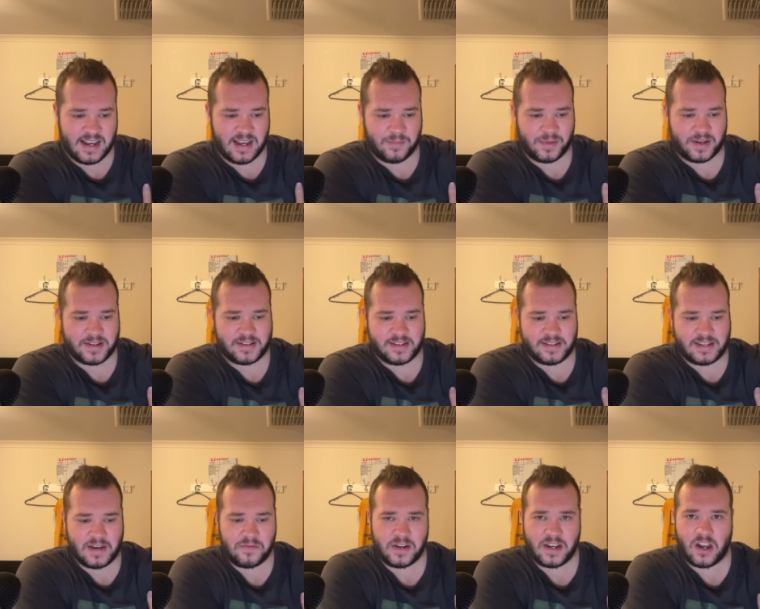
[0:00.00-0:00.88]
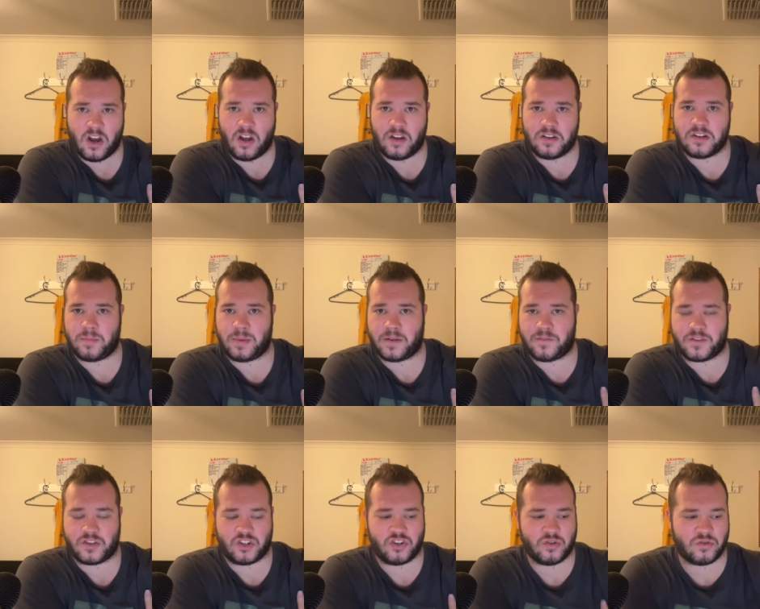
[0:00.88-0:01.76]
because it's definitely a hot topic
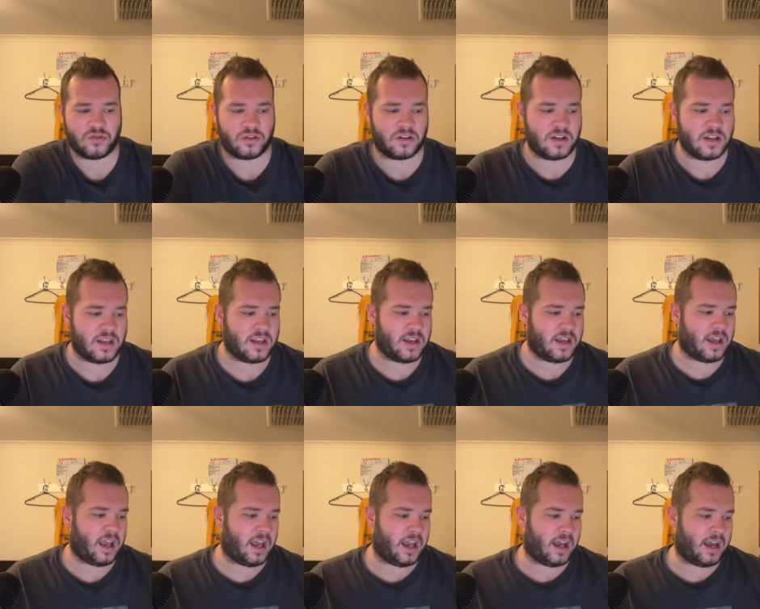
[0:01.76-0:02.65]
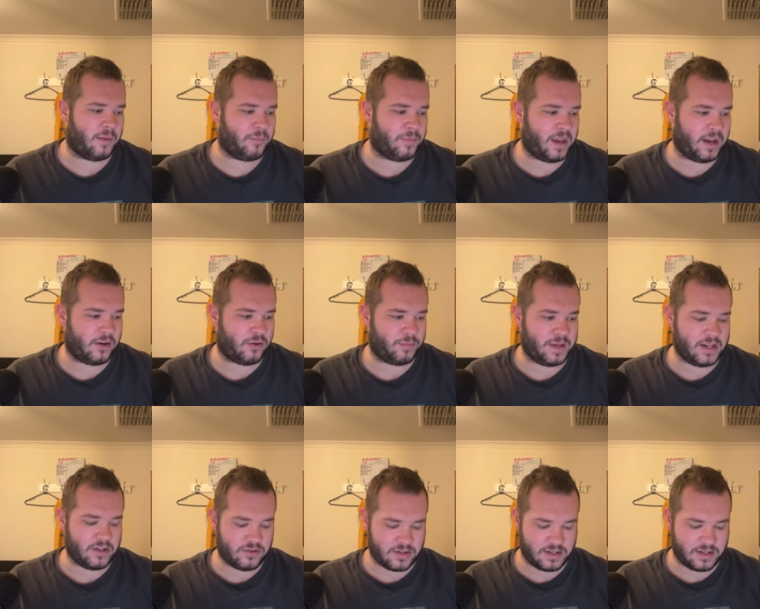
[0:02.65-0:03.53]
for sure, and it'll
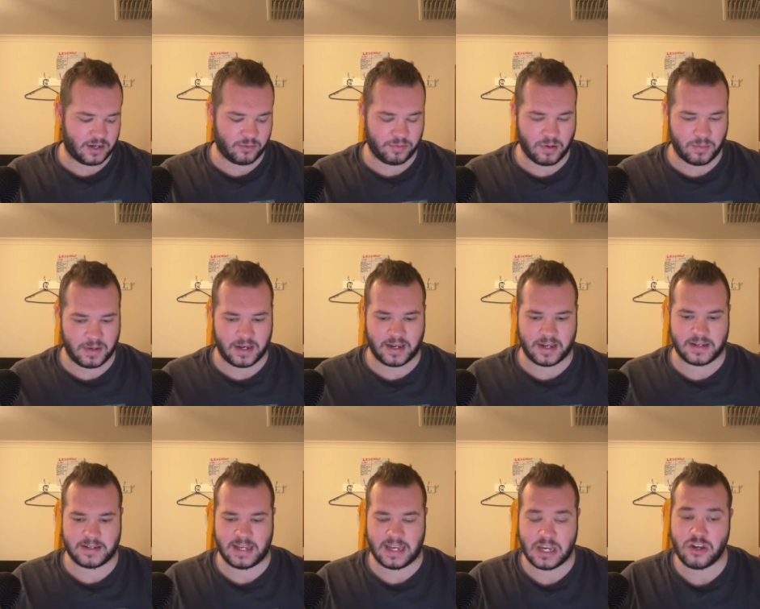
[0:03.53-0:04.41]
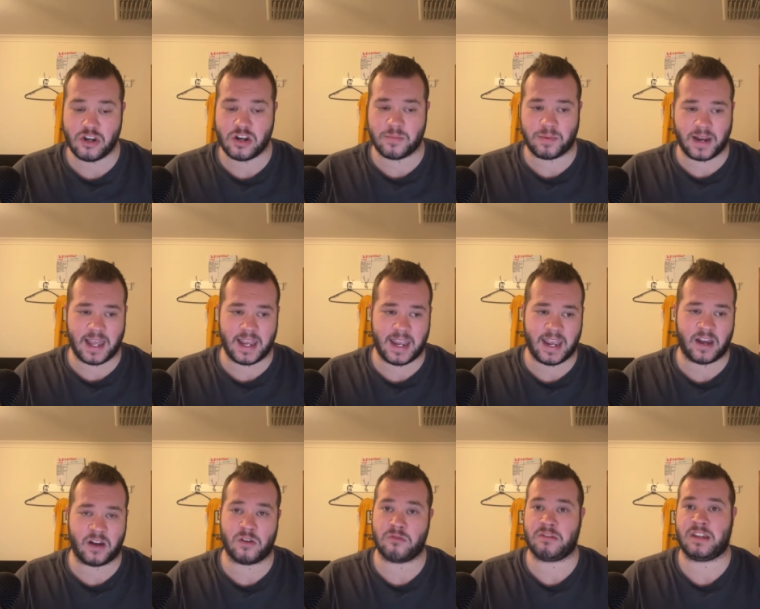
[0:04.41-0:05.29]
be interesting. It'll probably continue to play
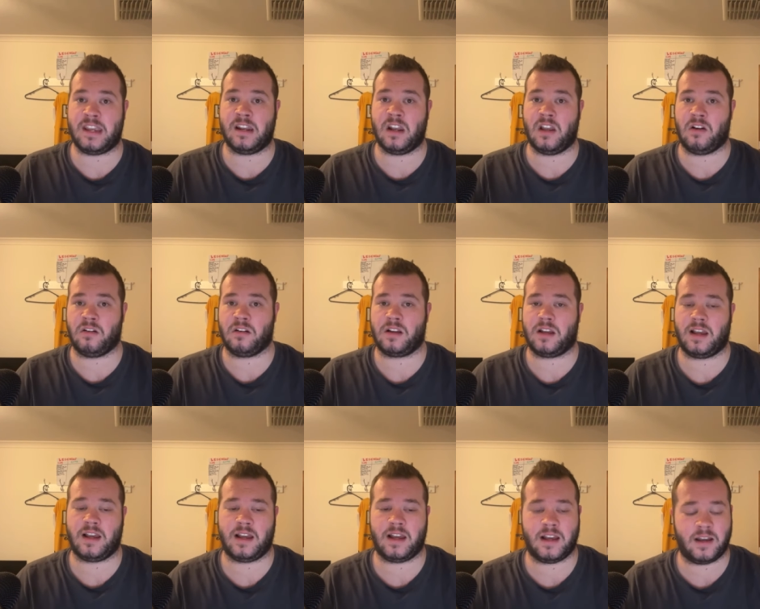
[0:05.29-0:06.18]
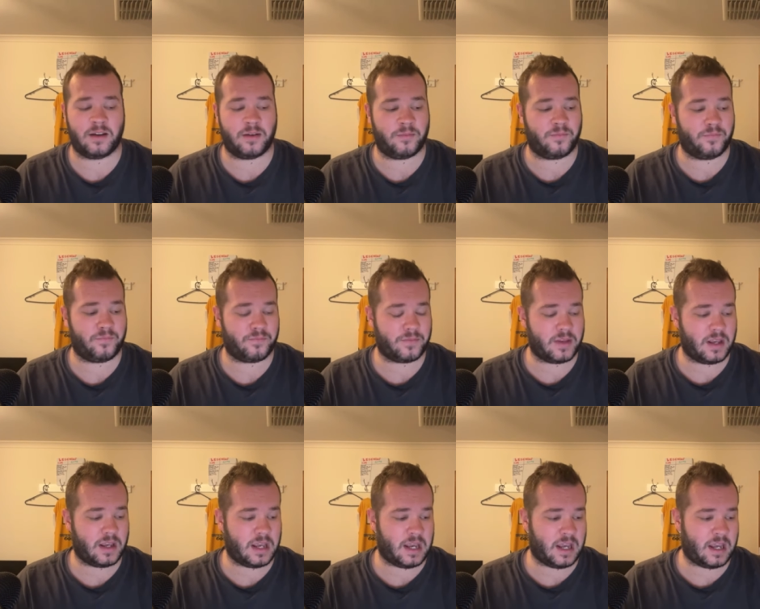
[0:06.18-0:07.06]
out all year long,
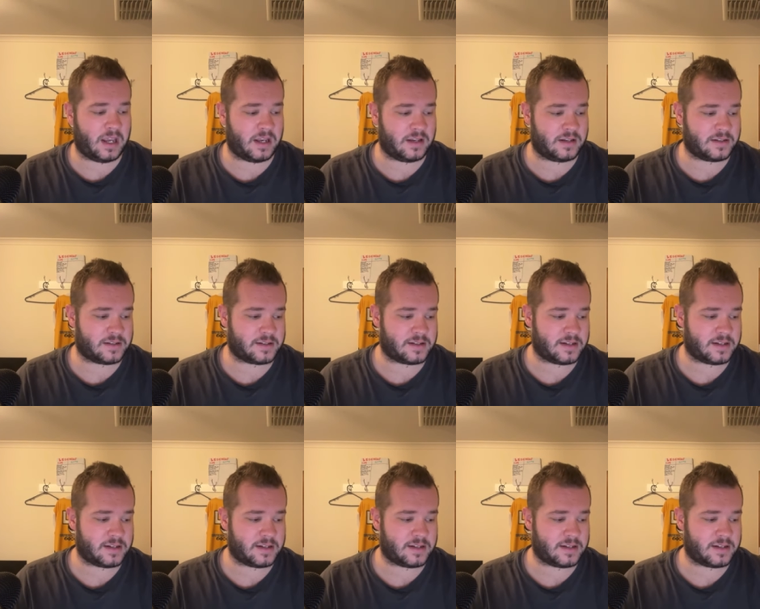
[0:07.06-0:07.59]
and